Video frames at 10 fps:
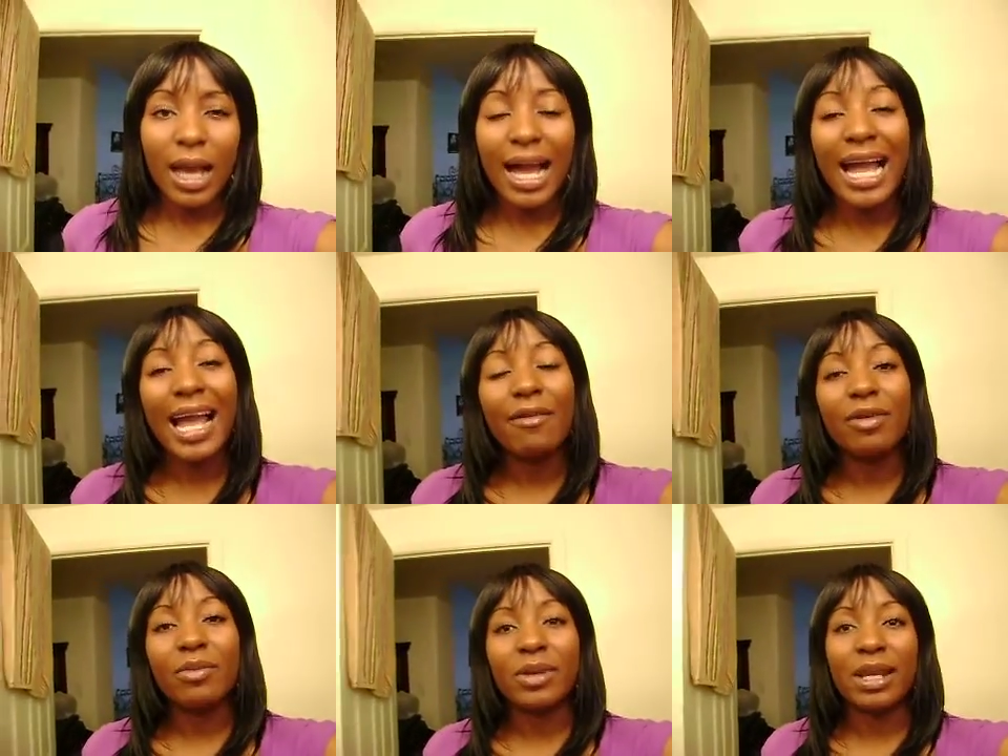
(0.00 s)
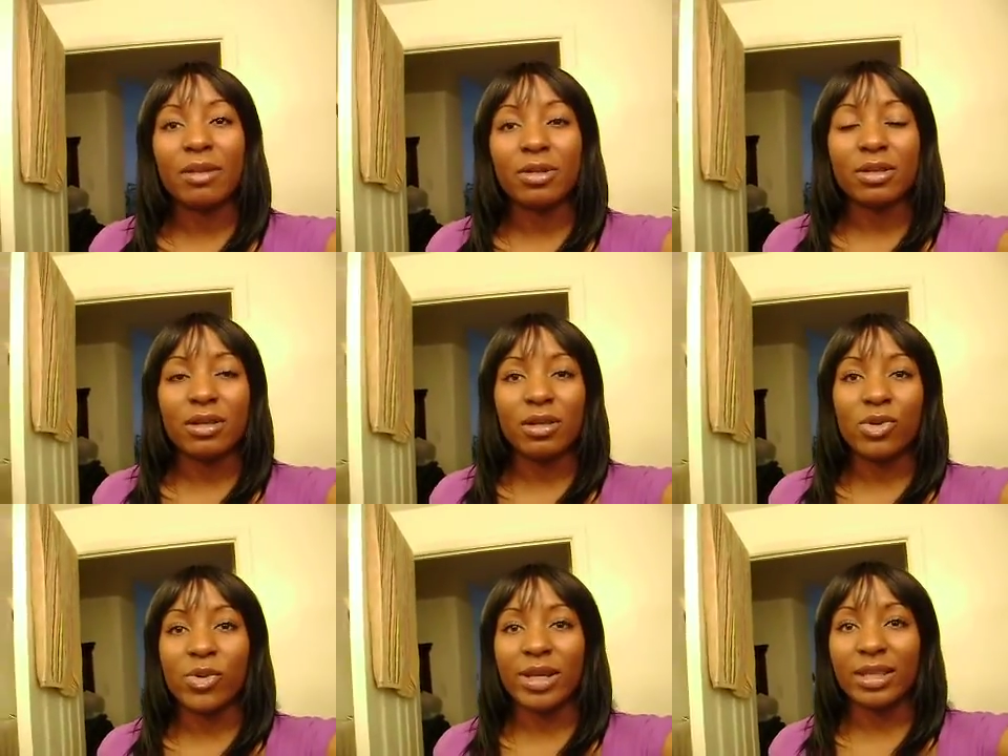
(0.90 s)
I haven't been able to
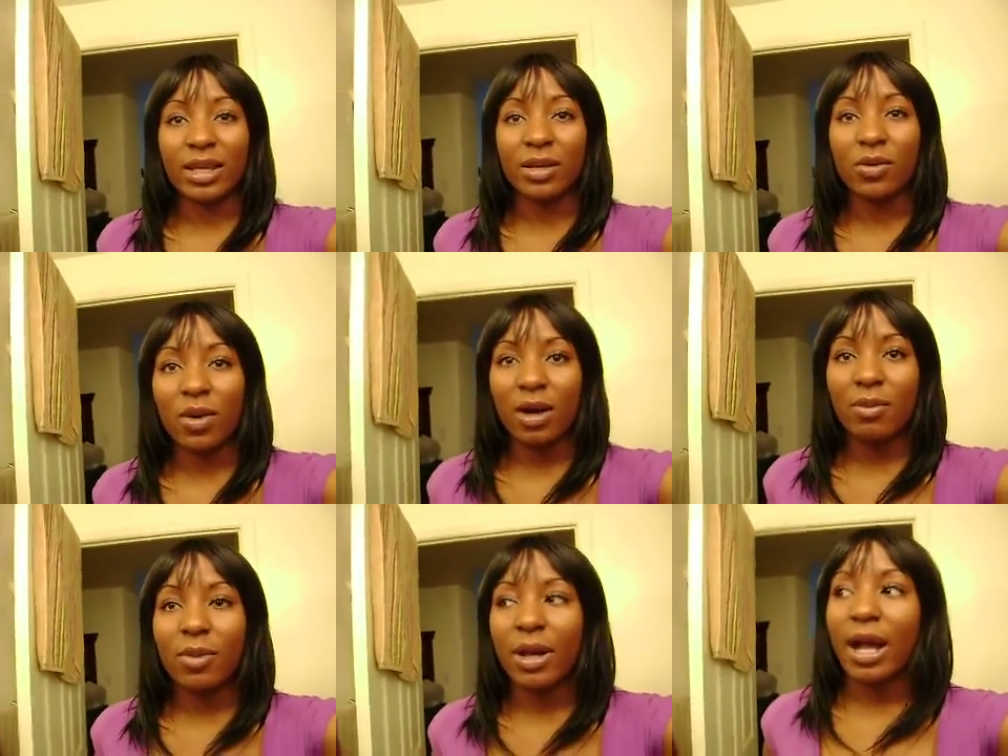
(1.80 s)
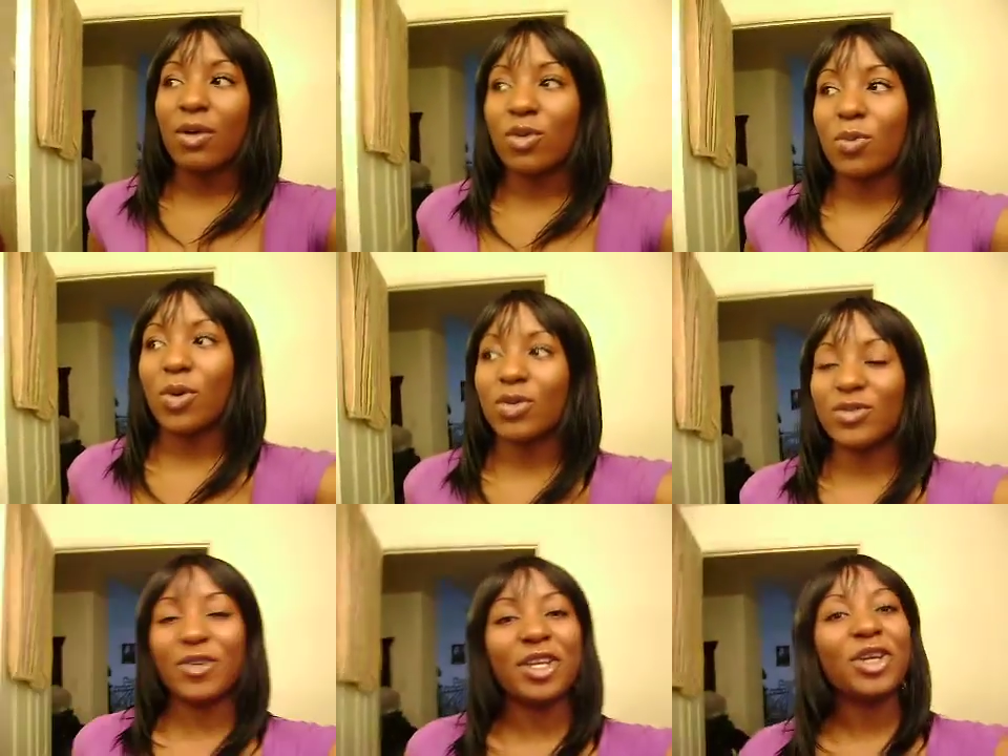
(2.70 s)
do anything in a while, but I will post
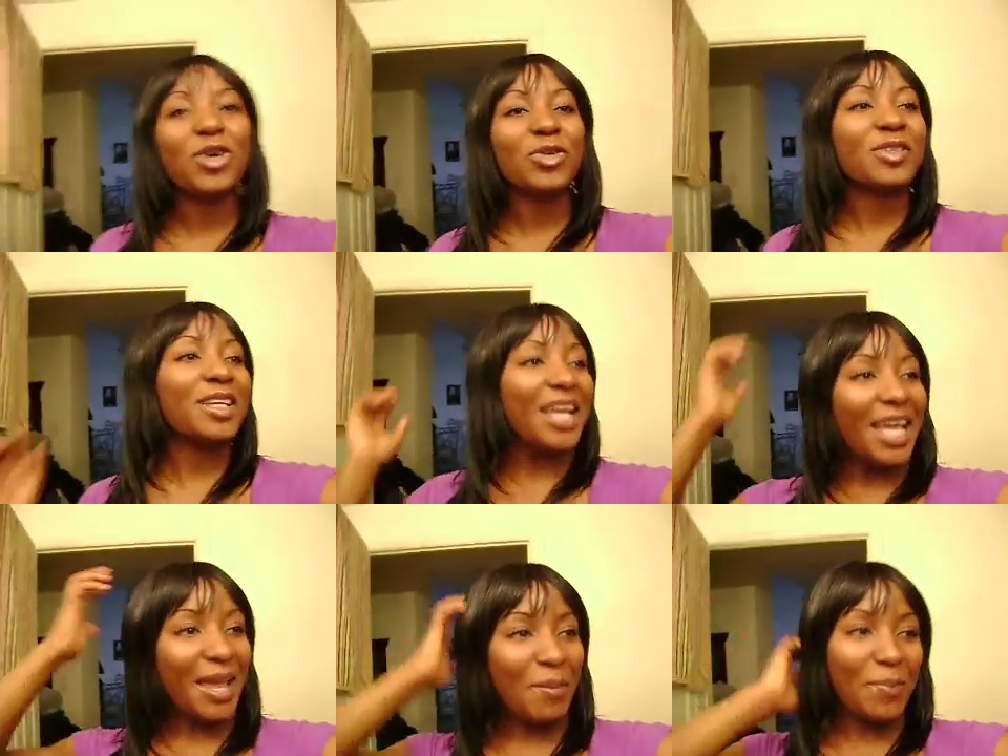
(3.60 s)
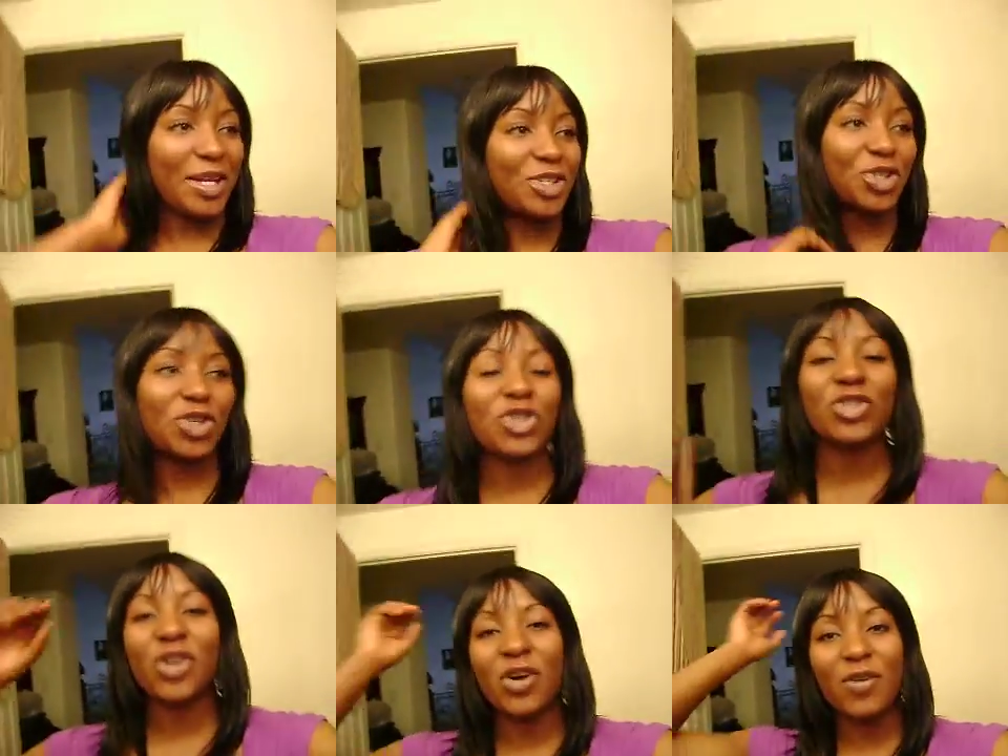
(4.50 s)
videos and pictures
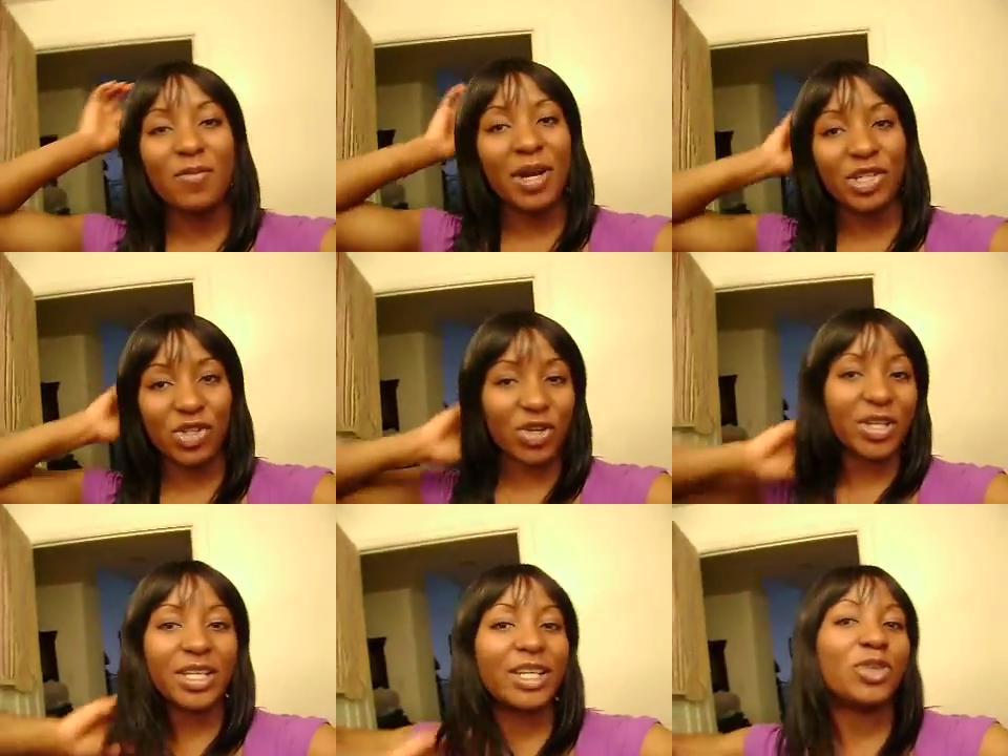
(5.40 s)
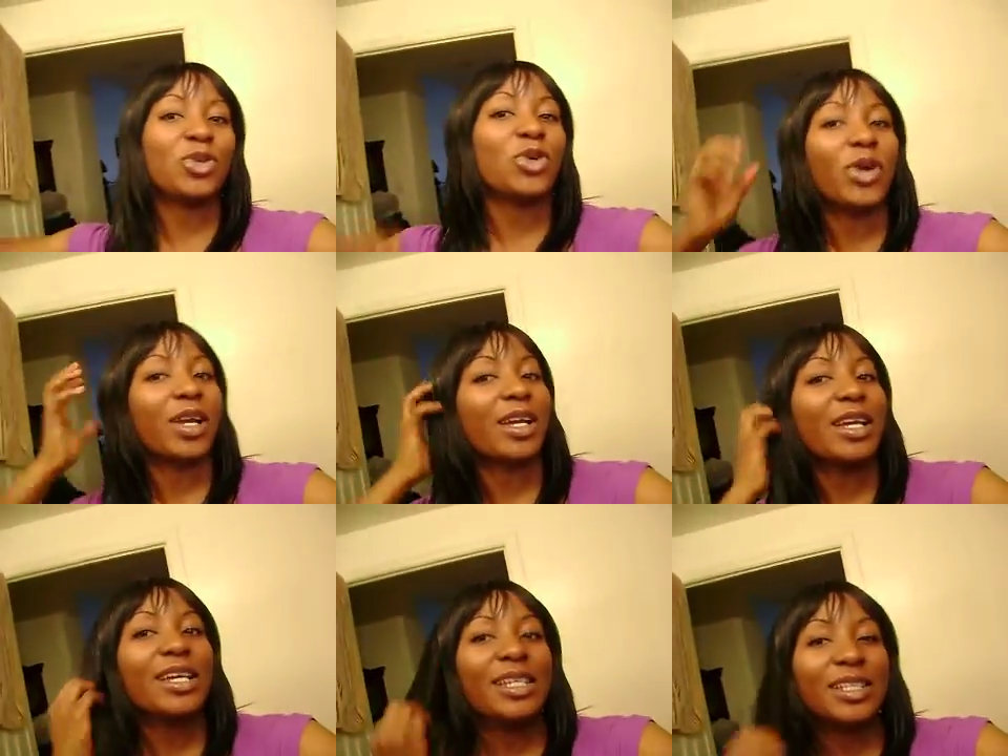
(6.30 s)
of my journey in New York.
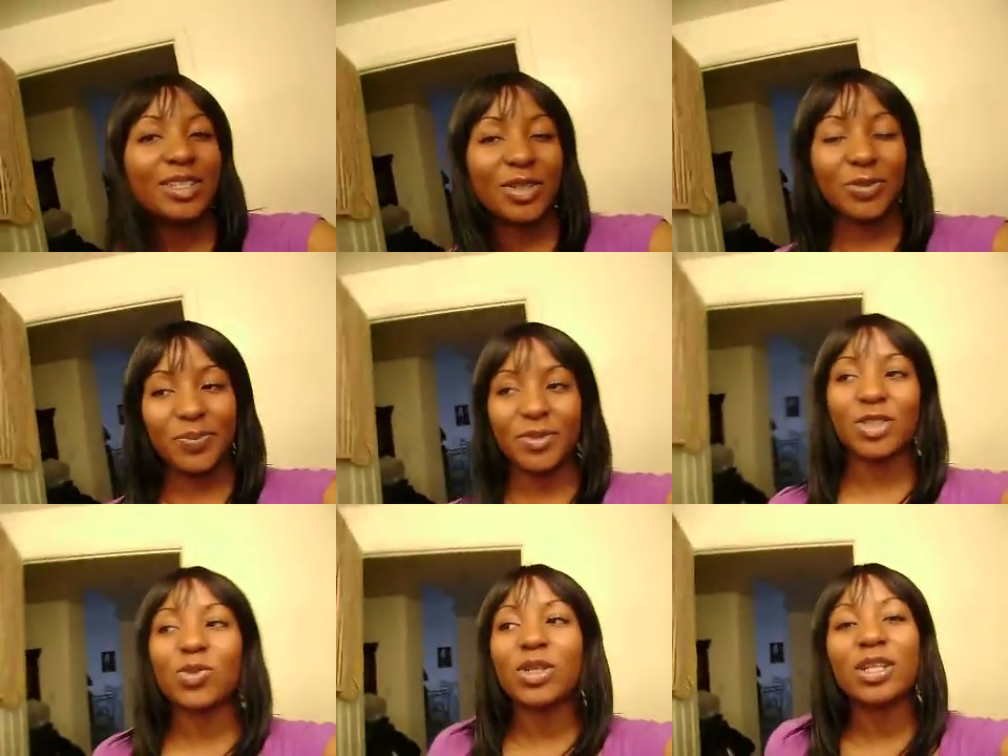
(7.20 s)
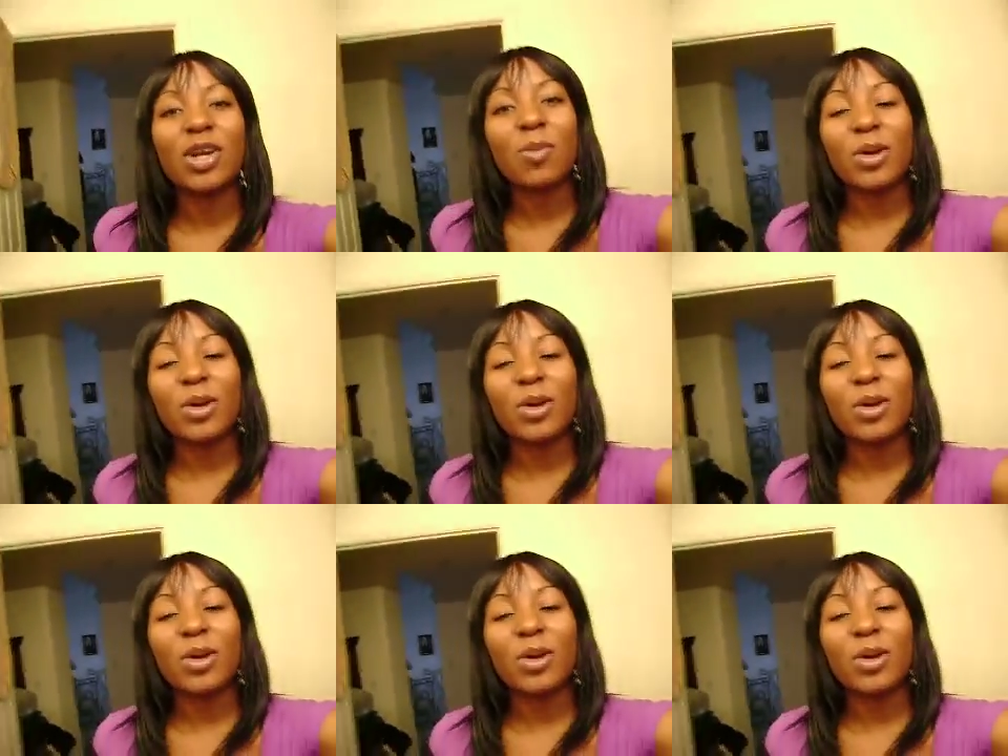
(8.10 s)
So, just wanted to come